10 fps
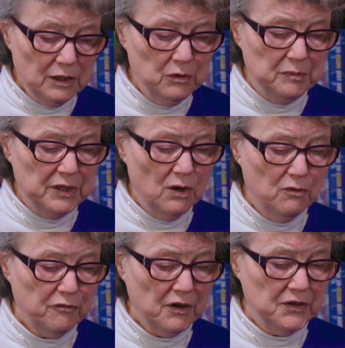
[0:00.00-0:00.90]
there will be
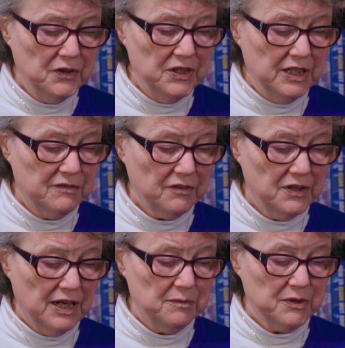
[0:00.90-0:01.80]
no further need for
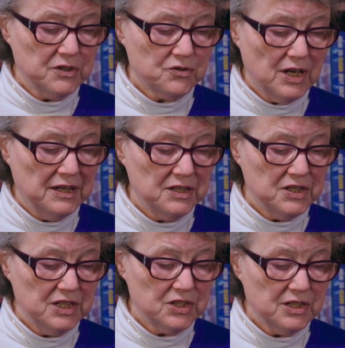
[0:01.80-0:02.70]
neighbor to try and
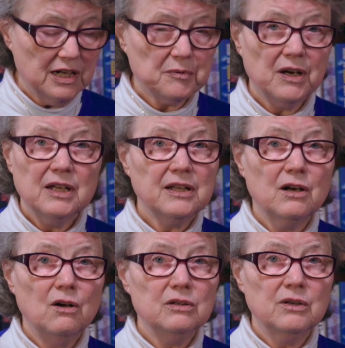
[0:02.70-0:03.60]
teach neighbor.
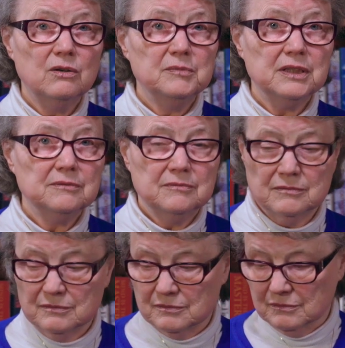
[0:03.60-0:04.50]
They'll all know me.
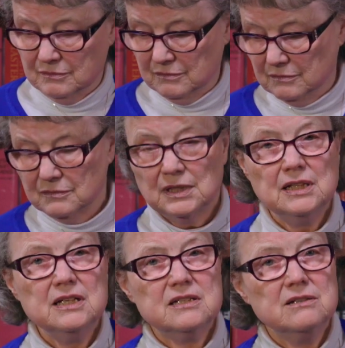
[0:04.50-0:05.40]
The
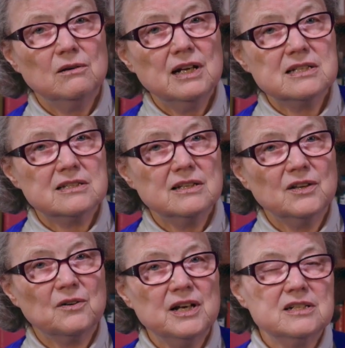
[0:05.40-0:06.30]
least know less than
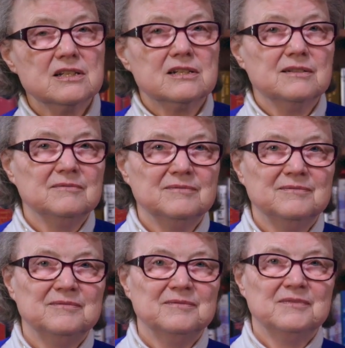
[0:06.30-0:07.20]
the greatest.
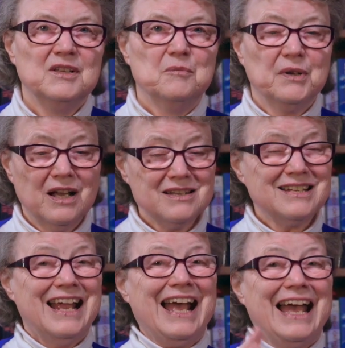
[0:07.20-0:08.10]
Because
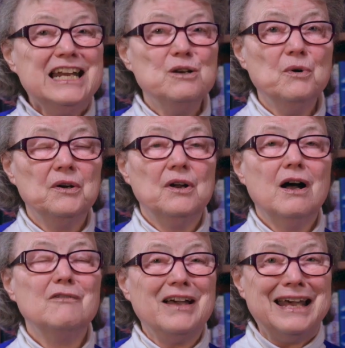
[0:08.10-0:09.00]
anyone
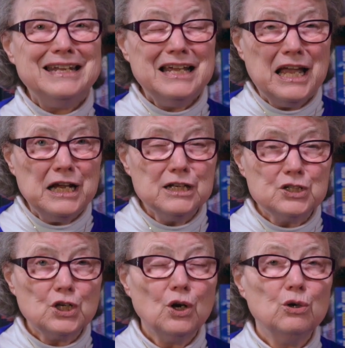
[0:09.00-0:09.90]
of any
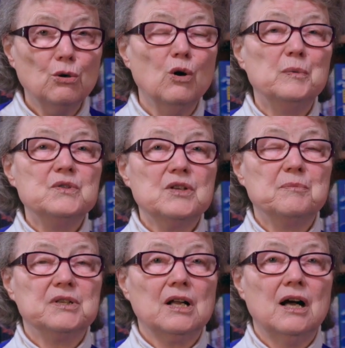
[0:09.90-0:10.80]
age who opens
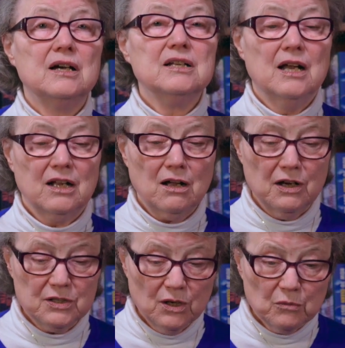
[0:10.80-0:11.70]
up to God,
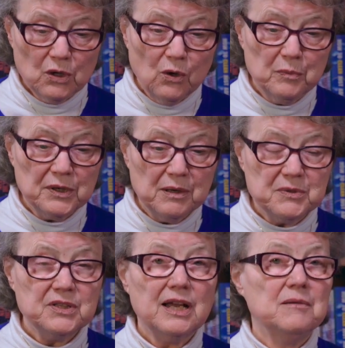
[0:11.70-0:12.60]
God will open up
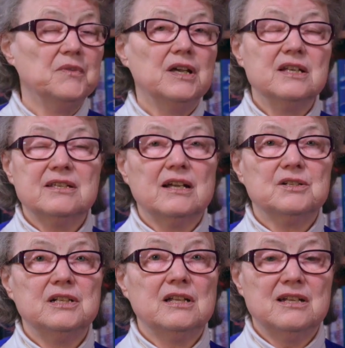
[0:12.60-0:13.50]
to them. It's
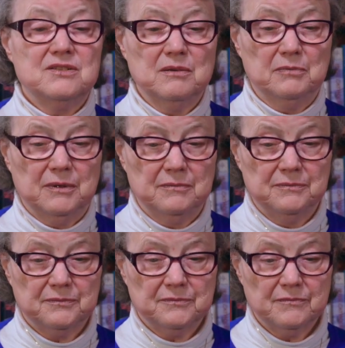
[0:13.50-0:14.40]
actually that simple.
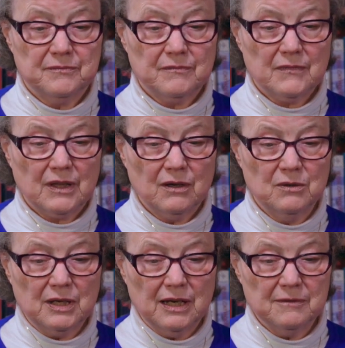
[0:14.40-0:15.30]

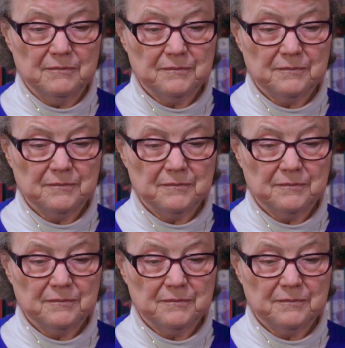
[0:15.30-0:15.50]
Okay.